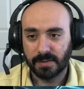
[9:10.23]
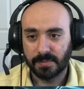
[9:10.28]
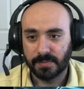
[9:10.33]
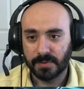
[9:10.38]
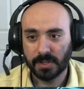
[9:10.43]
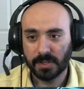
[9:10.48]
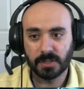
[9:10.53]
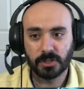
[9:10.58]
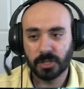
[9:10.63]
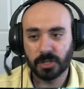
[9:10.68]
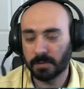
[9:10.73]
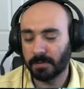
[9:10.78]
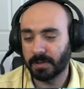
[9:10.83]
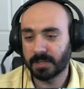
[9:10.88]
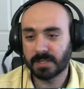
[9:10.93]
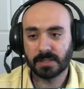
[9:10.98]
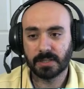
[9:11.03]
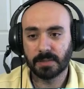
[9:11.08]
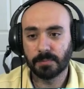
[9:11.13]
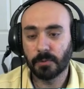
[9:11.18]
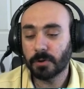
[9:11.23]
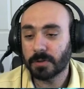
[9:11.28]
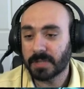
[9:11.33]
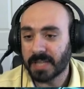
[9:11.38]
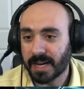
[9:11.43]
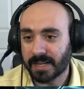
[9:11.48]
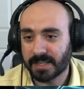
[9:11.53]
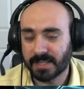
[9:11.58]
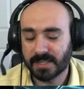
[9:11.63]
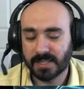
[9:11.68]
you can generate some more
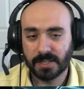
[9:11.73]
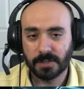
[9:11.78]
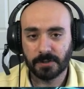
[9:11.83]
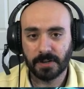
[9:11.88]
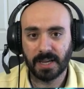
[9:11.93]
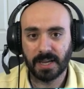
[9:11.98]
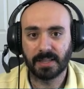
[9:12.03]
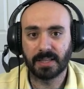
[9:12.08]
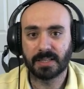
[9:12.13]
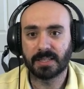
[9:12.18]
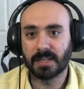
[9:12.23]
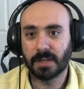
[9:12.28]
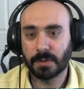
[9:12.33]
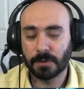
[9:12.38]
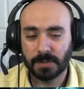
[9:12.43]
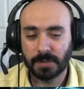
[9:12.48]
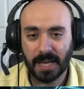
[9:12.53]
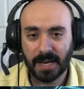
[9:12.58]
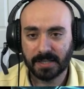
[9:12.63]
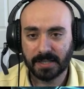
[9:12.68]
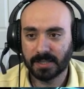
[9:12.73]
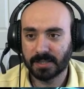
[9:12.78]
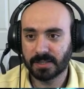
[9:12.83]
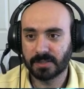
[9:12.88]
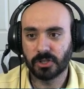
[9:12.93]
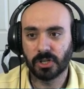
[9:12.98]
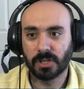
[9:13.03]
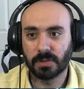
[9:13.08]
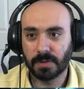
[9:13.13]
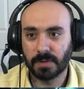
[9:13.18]
tactics in your hand. That's another tactic
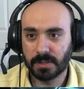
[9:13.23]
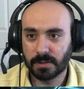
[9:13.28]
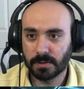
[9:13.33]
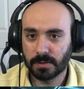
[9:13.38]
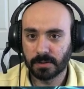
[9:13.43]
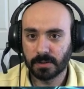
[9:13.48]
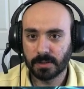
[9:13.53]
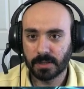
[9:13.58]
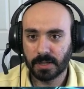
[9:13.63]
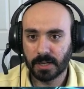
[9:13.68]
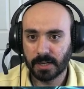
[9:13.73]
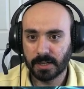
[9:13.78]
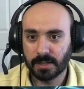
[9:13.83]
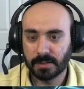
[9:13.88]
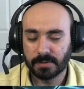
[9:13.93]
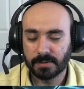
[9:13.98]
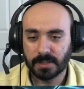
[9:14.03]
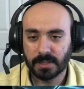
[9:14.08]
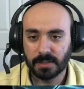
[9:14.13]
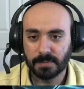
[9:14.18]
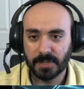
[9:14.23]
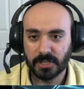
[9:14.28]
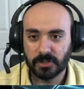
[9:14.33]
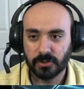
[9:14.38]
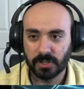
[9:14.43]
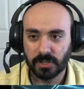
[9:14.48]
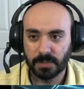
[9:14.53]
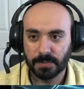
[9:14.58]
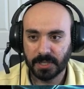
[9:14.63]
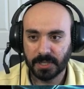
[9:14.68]
generator I didn't
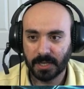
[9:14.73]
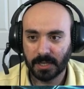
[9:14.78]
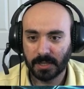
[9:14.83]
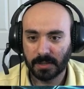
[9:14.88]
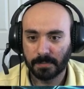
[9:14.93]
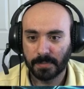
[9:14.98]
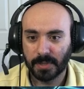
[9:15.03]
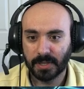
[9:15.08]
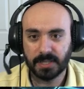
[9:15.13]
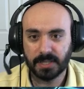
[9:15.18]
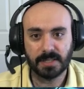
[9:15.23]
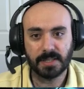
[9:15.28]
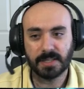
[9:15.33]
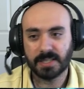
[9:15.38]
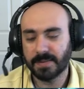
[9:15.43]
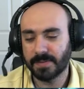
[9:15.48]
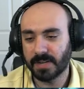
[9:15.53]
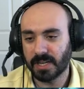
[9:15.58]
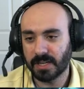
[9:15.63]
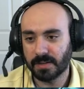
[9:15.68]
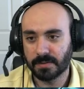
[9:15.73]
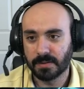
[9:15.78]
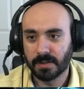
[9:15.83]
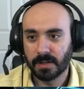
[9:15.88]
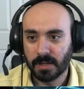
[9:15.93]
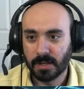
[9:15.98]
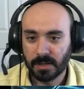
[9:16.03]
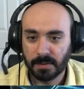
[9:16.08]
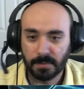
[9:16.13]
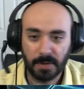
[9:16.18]
mention in the beginning, but he's a 7/8.
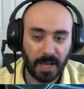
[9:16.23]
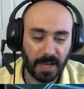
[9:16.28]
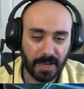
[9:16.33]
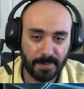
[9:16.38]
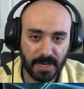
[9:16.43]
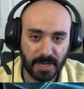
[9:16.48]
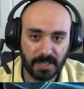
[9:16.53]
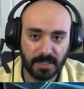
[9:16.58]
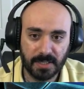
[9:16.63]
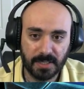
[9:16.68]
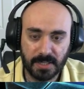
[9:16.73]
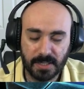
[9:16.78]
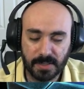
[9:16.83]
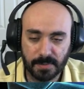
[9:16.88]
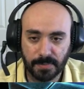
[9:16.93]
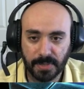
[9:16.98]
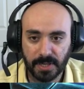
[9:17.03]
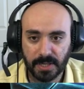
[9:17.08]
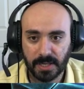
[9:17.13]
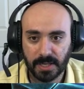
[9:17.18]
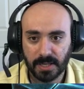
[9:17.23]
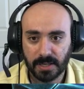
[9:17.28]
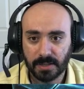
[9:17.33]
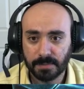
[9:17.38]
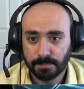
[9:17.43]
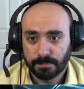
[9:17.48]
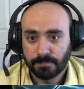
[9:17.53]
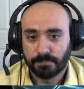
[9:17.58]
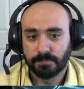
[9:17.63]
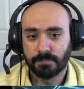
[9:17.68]
High maintenance, but,
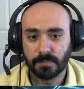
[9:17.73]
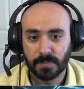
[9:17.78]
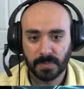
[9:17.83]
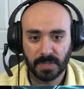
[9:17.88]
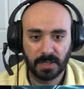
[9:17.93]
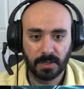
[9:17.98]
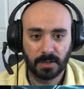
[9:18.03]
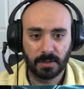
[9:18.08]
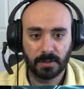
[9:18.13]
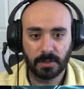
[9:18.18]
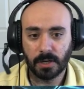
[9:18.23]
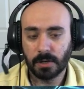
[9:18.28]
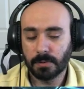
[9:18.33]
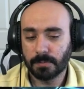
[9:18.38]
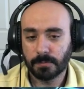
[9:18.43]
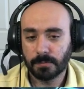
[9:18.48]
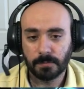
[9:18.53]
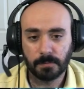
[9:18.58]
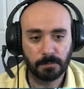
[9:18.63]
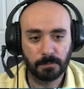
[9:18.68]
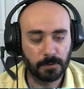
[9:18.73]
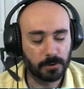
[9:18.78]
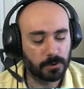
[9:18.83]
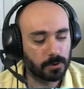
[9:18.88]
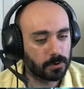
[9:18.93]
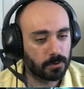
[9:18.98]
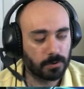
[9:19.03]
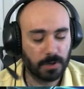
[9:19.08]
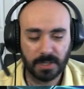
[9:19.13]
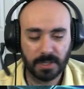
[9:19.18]
you know, we're
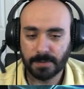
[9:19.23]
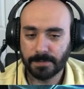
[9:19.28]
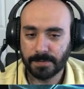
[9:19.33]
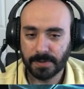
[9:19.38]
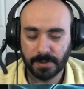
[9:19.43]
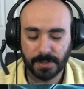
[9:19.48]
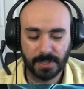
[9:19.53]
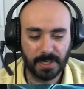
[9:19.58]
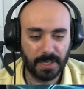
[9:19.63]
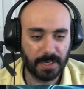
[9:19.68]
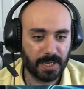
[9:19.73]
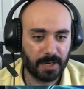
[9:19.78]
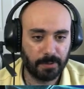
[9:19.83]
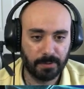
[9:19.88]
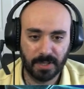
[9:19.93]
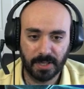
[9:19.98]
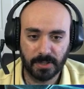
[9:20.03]
just trying to fill the deck out with